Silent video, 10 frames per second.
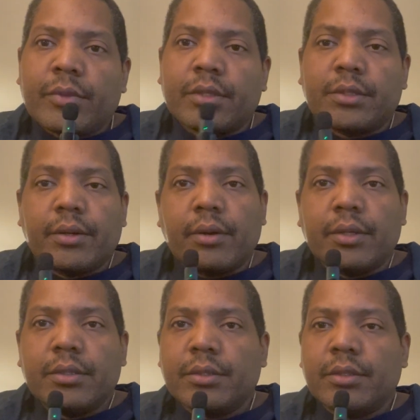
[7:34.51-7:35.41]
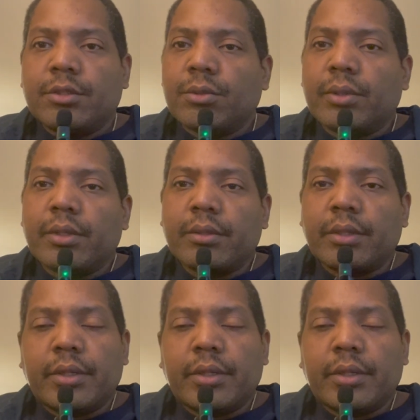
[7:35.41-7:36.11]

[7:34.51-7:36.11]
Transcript: sitting there and listening to it.